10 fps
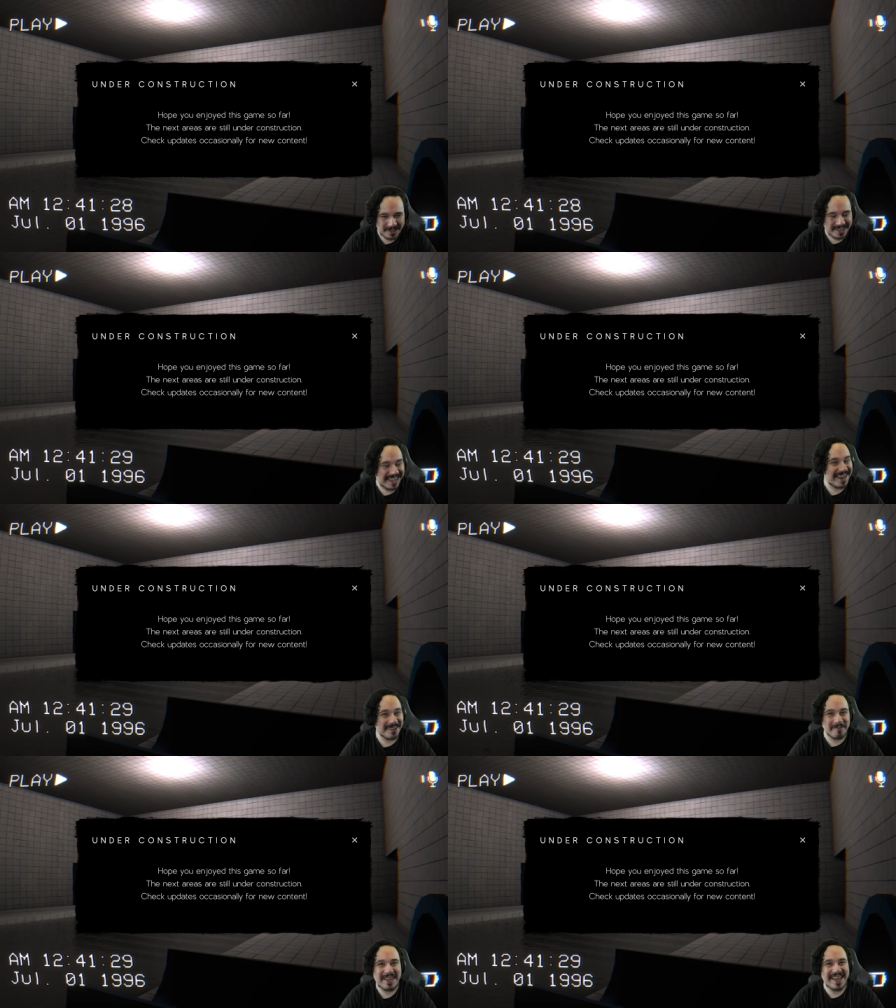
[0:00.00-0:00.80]

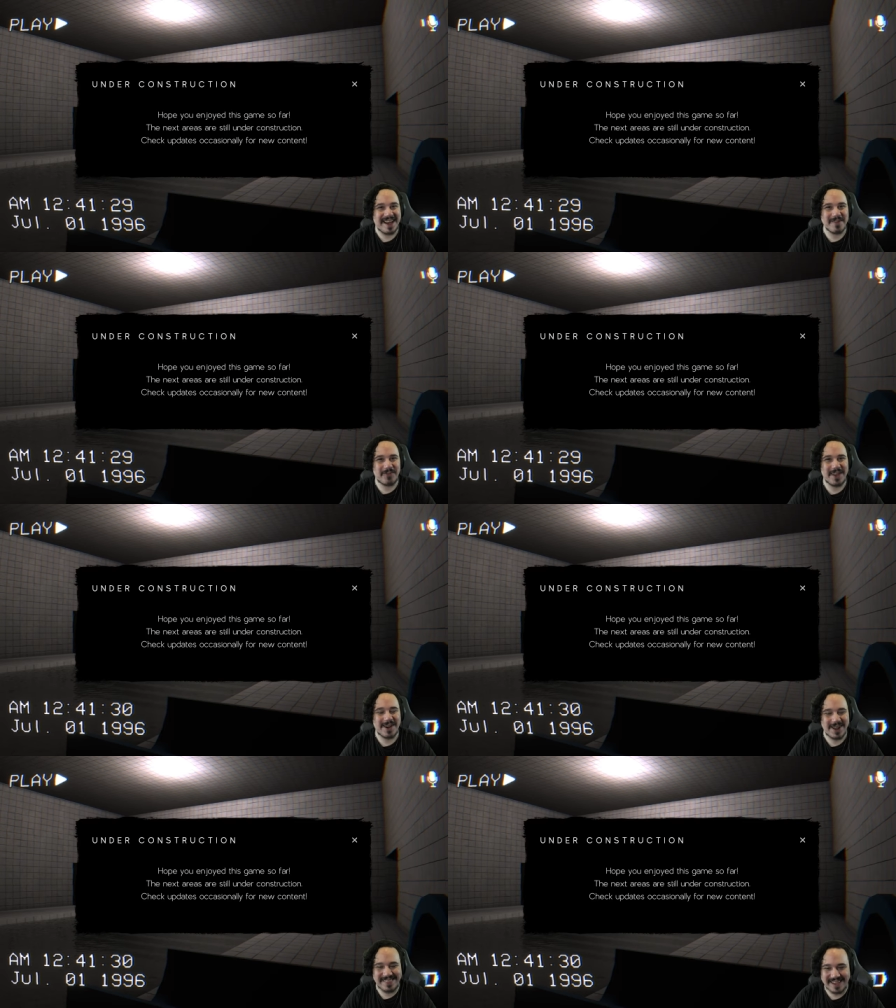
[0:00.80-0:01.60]
little bit
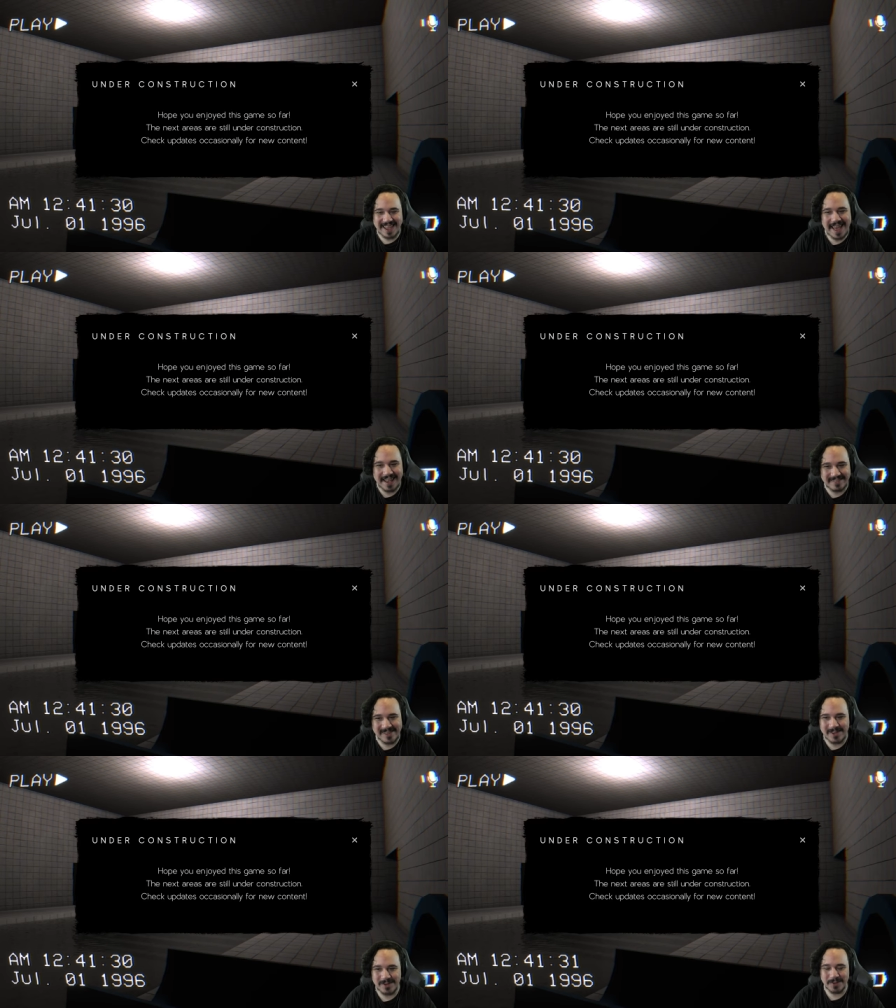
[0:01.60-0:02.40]
unfair, and I think it has
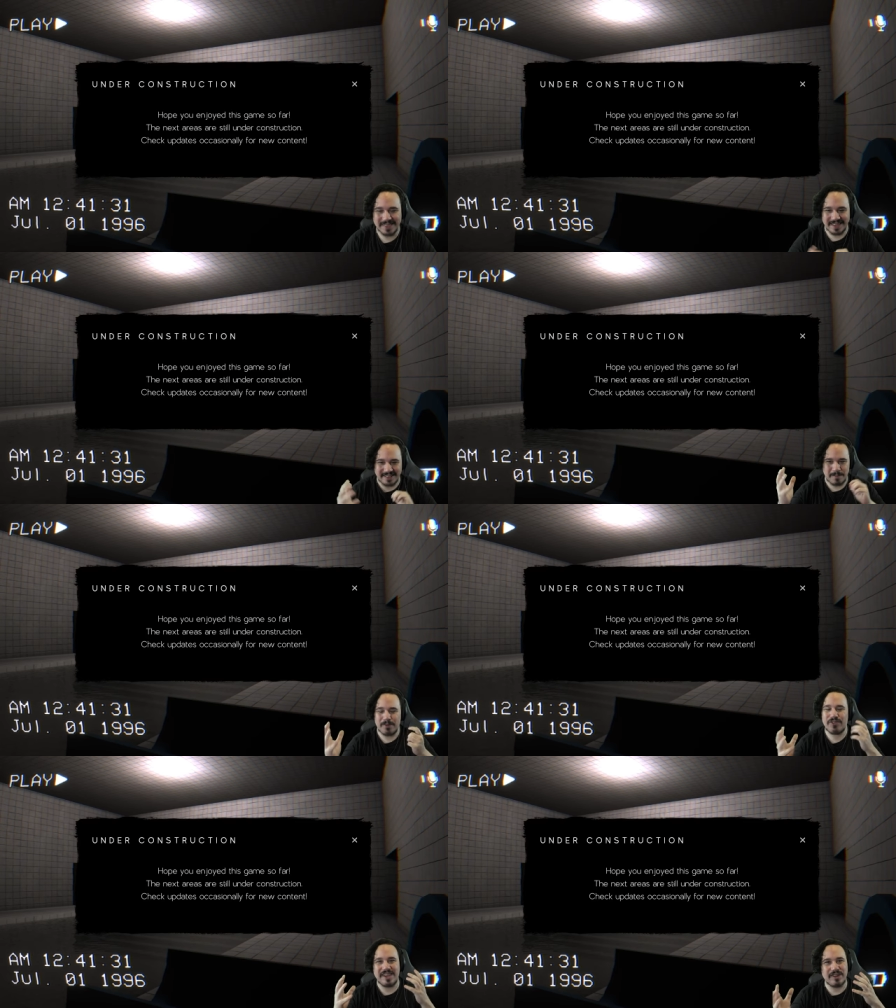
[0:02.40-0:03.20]
to do with like the
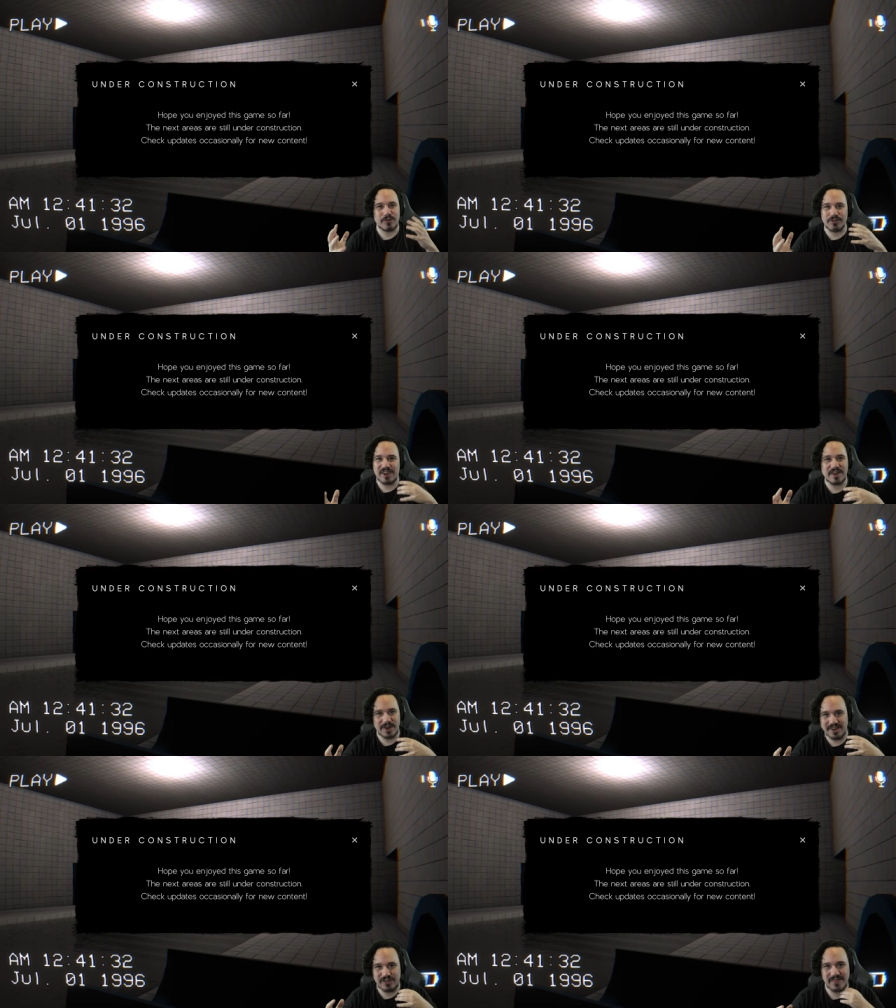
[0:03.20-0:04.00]
procedural
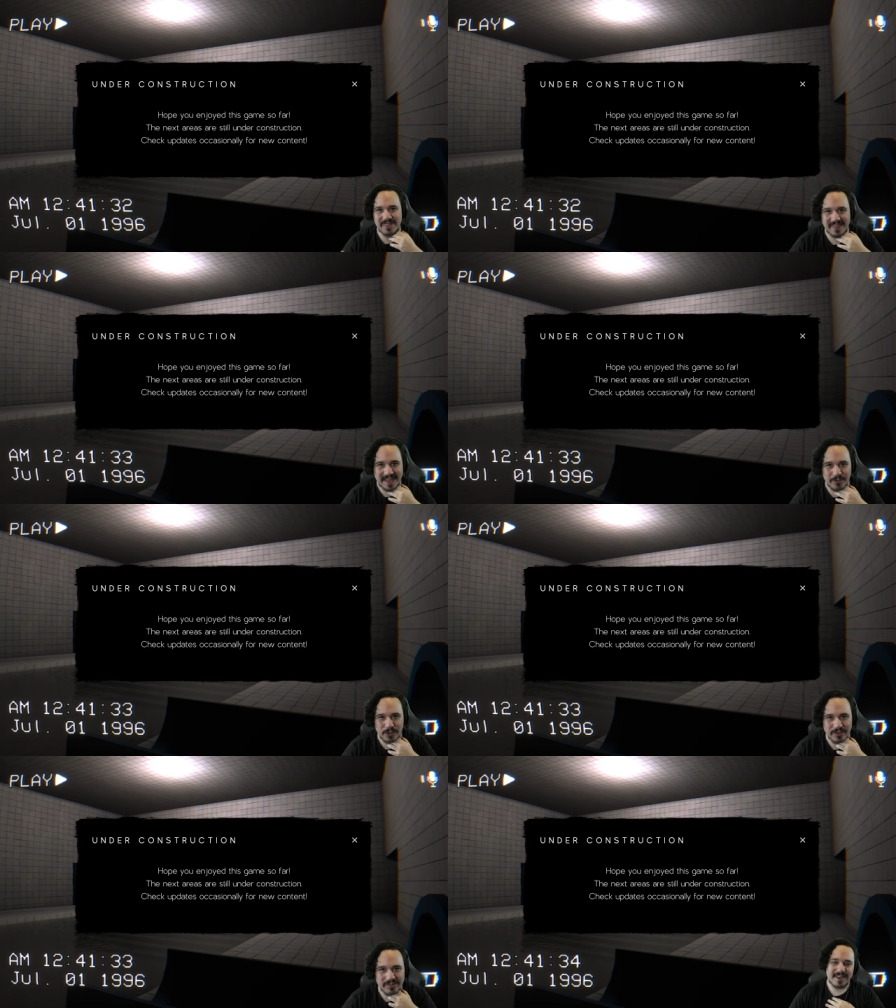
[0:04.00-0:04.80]
generation of the levels,